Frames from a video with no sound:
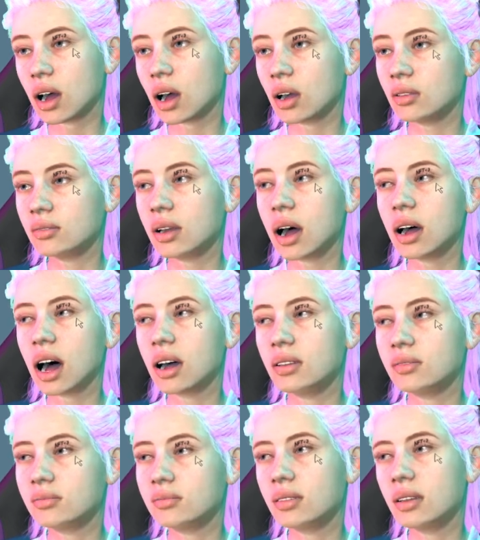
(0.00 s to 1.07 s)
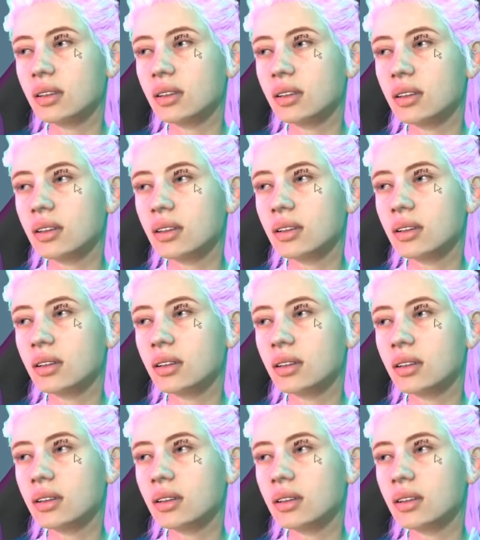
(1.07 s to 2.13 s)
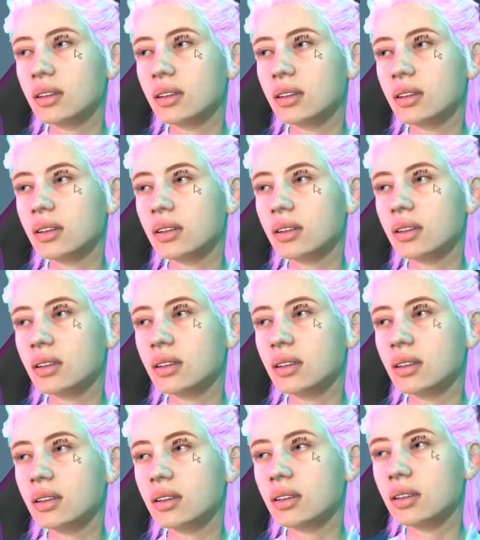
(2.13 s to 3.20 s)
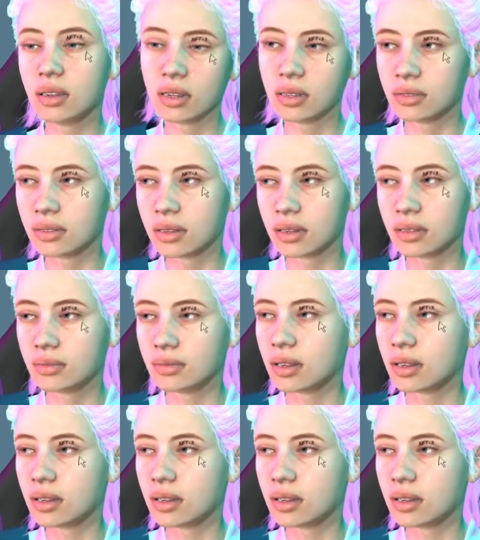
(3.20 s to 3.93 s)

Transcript: Oh my god, when I do this, the app crashes. This is not good.